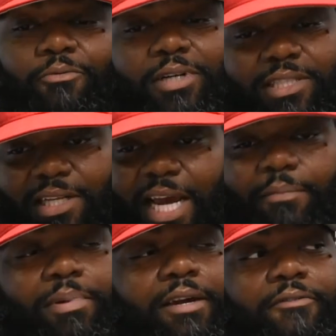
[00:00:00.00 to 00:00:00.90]
And what is it
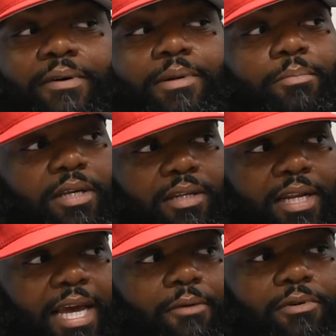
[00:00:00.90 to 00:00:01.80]
like being from the
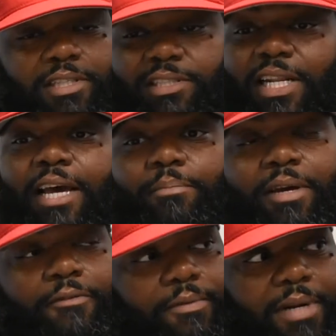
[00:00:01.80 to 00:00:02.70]
motherland? What is it like
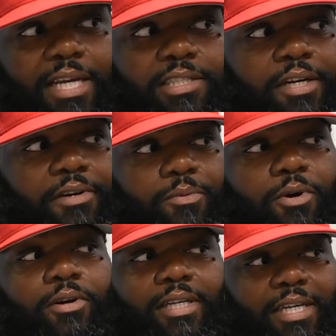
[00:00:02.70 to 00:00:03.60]
being from Nigeria?
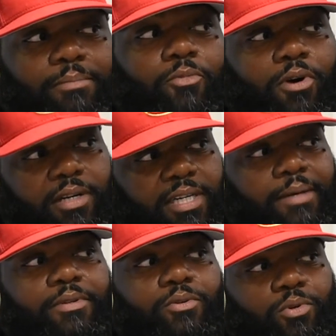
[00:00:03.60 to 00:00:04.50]
We're going to get more in
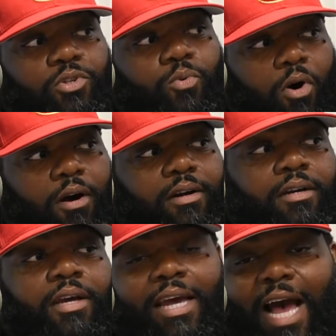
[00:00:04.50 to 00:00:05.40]
depth in who you are
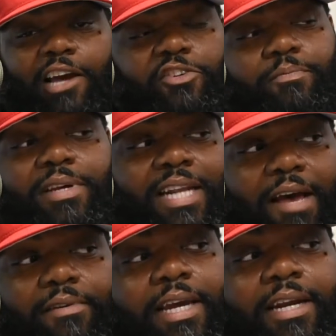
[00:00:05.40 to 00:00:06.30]
and how you've been
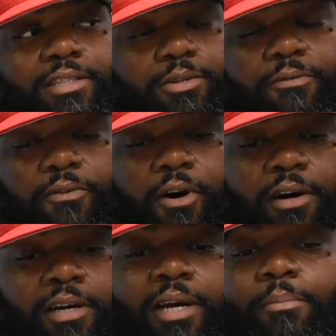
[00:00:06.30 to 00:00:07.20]
navigating so
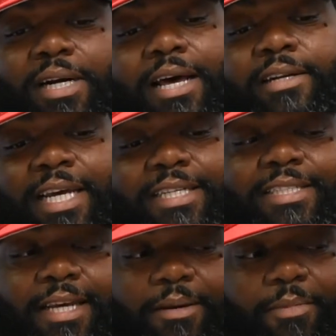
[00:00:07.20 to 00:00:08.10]
far. But our
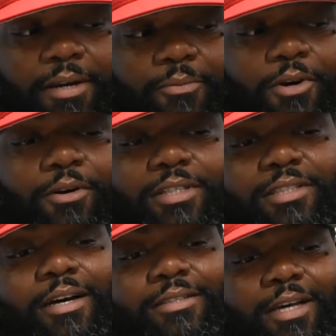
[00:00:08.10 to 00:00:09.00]
next segment, we're going to
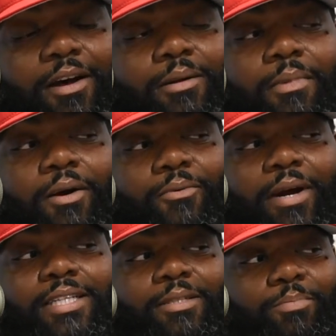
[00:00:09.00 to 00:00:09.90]
start talking about
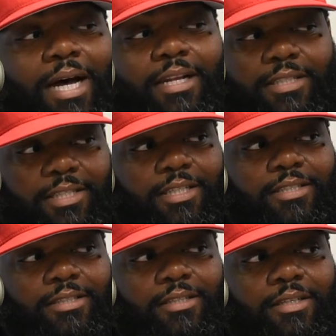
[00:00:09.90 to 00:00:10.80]
race and
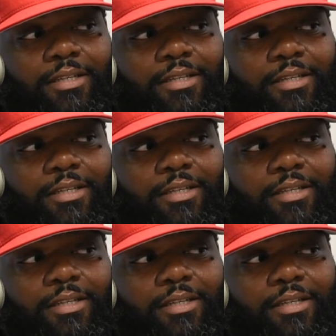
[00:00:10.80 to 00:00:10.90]
politics.